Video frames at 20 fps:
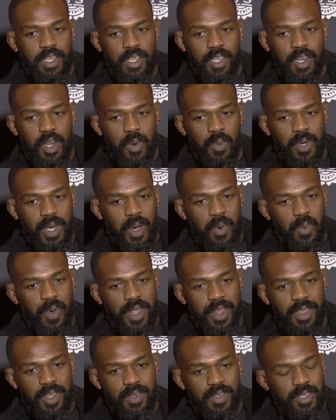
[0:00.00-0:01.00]
you know, when I
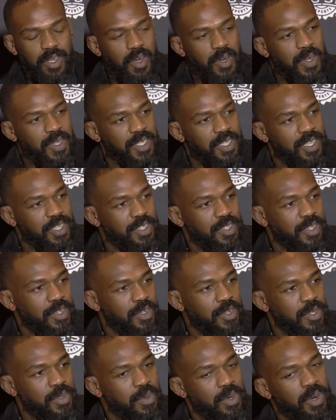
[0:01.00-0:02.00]
win, there's always an
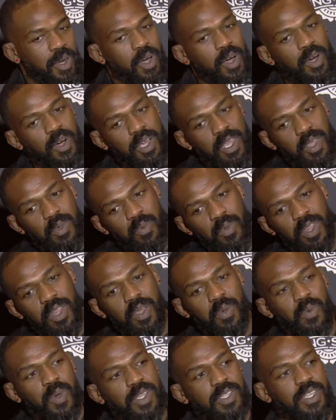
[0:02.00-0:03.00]
excuse. Well, oh, he
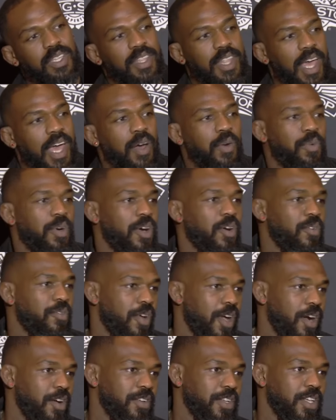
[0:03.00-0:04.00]
really wasn't that well
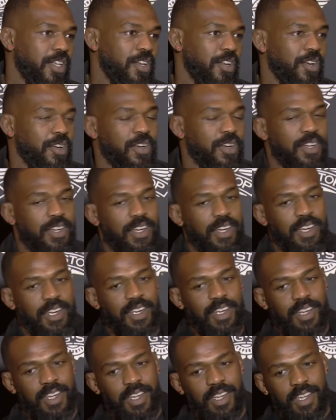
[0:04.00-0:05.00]
rounded, or
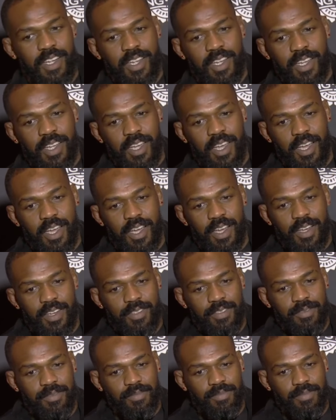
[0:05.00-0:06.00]

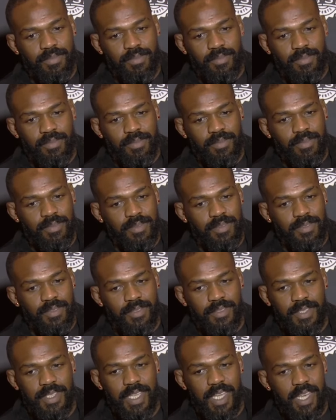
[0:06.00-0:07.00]
um,
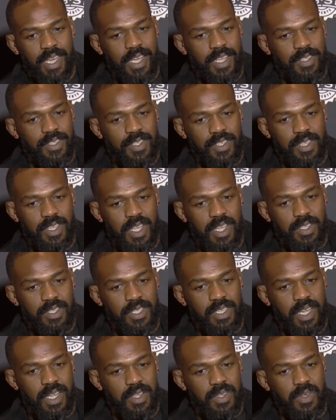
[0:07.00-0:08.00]
yeah, it's just a, it's
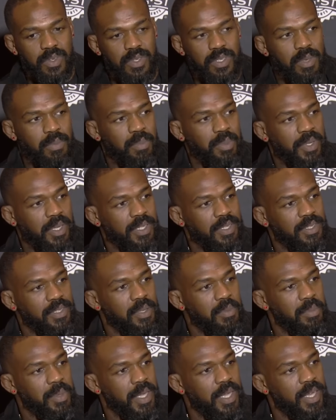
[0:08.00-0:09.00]
an interesting place to
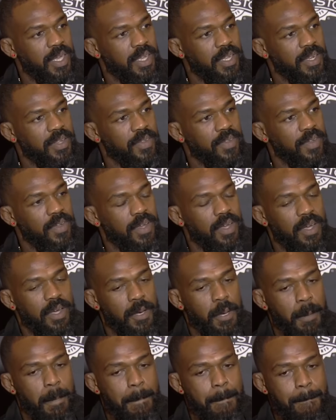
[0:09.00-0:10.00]
be in,
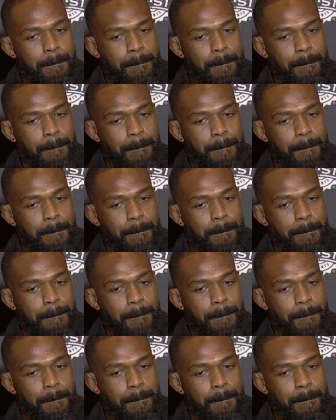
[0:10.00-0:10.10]
um,